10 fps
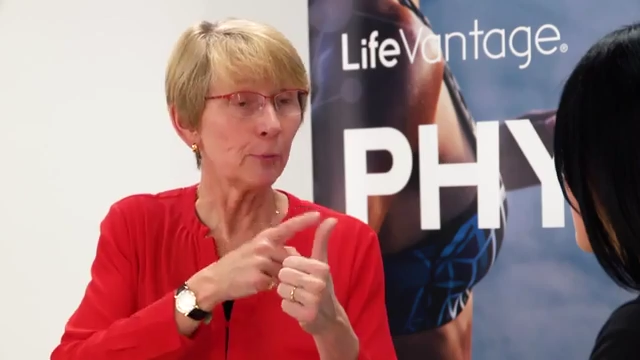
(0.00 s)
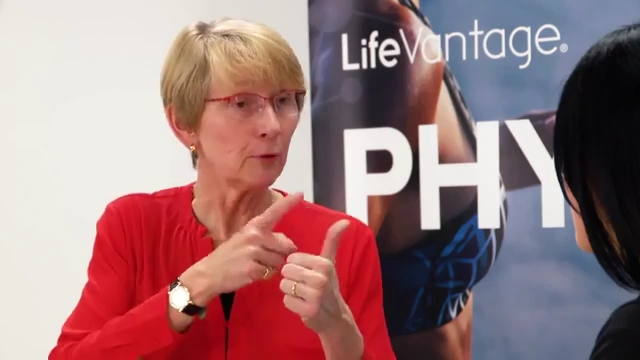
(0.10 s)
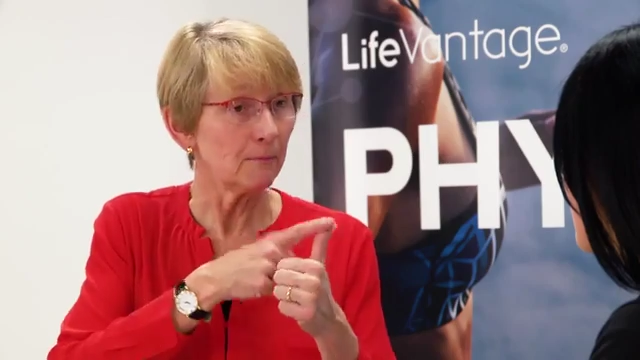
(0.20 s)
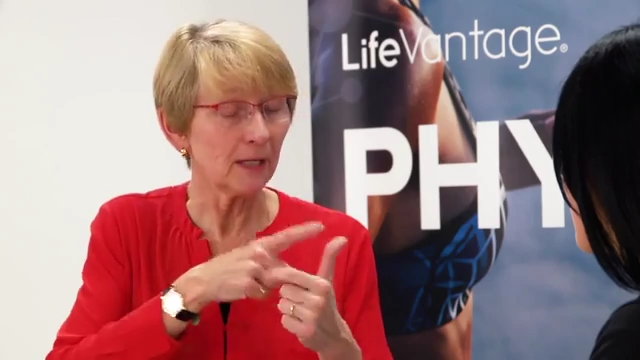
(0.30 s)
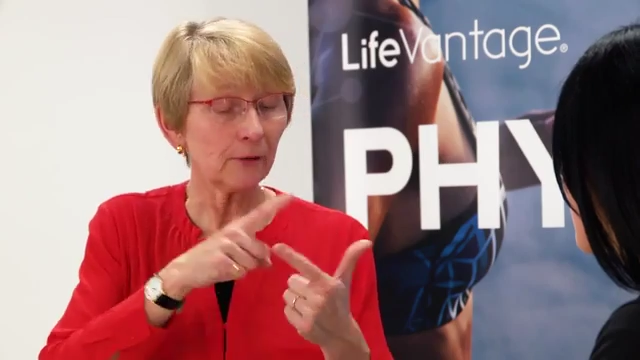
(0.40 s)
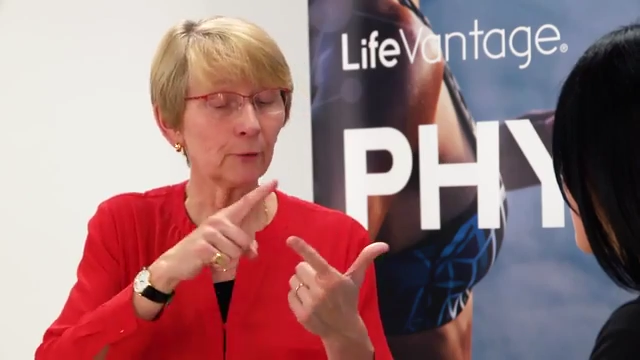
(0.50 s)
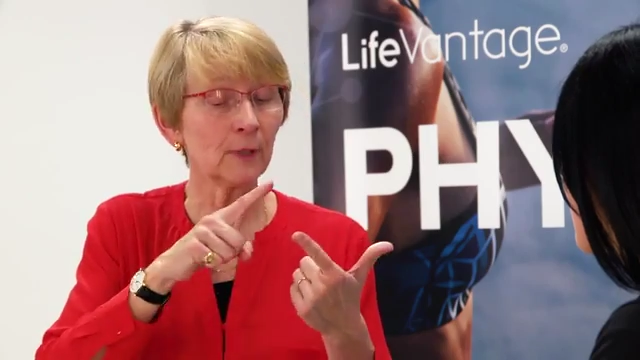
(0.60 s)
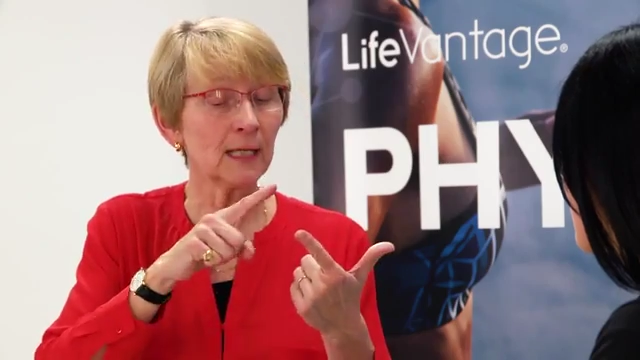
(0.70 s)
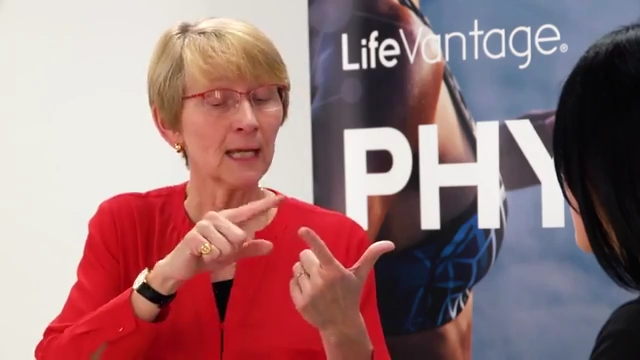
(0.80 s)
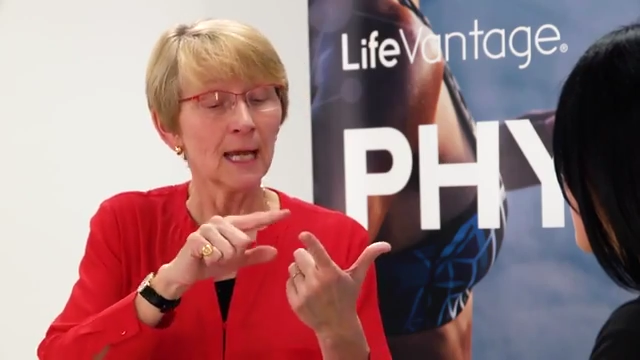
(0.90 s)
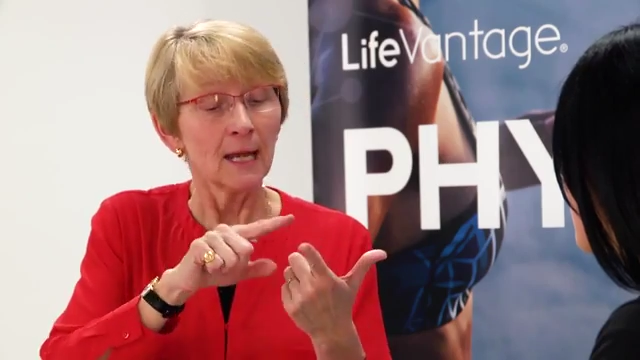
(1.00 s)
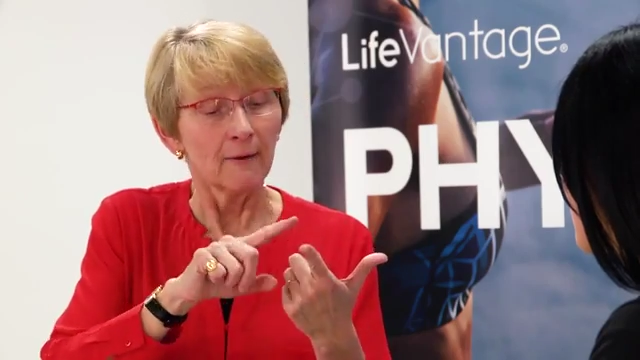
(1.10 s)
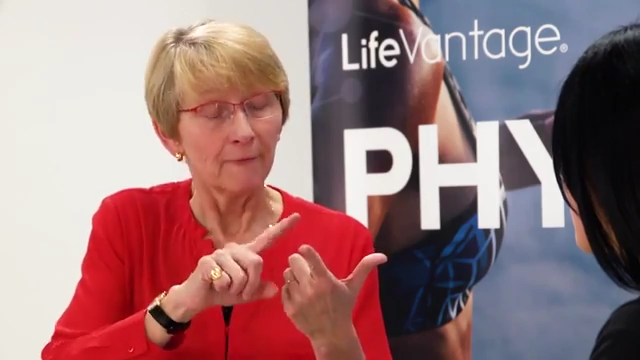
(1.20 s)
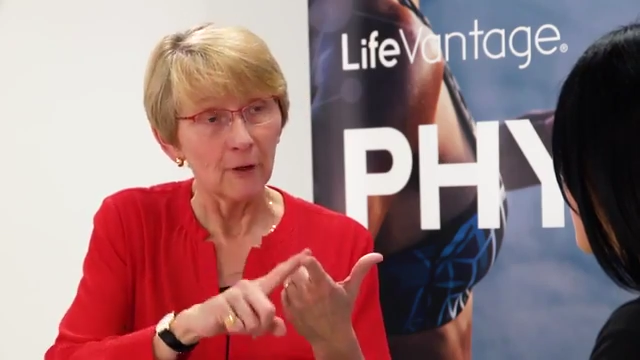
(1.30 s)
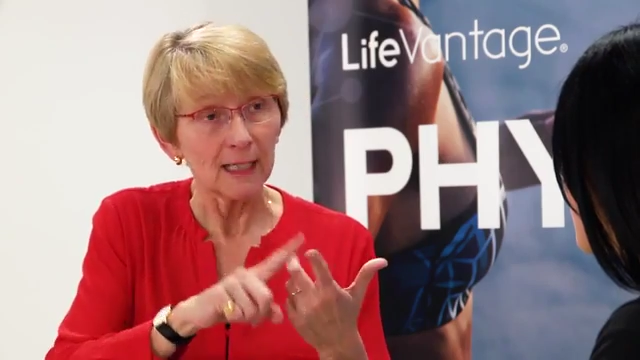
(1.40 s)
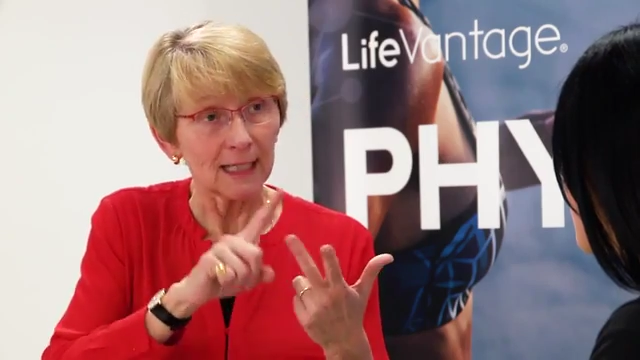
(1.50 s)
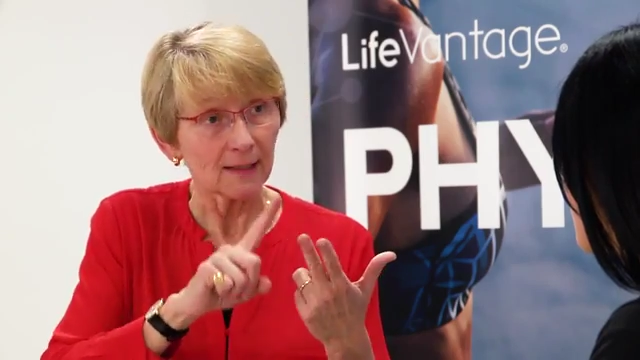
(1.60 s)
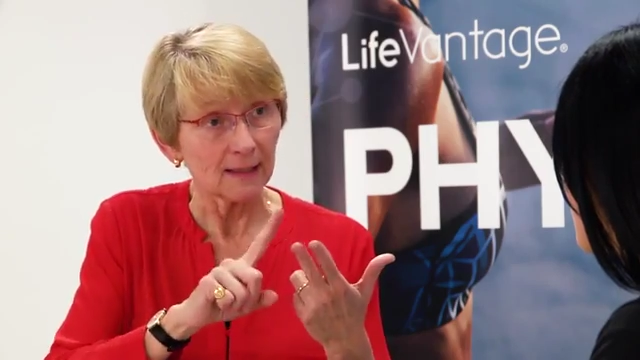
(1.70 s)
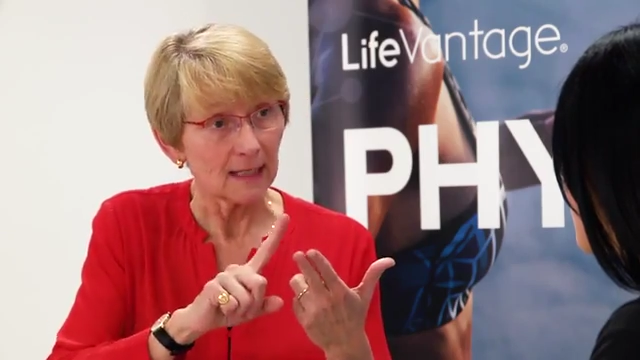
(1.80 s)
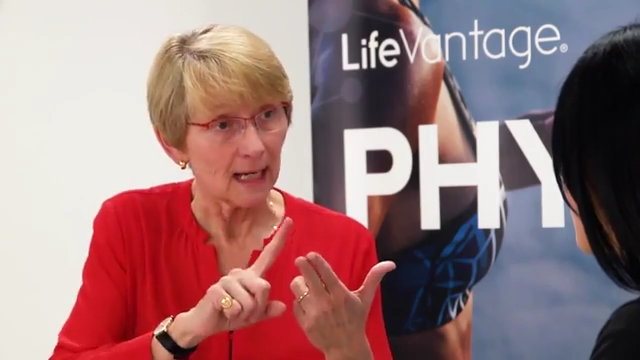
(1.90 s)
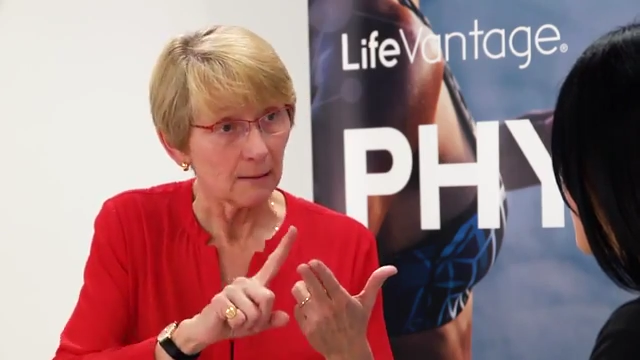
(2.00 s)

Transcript: put B3, folic acid,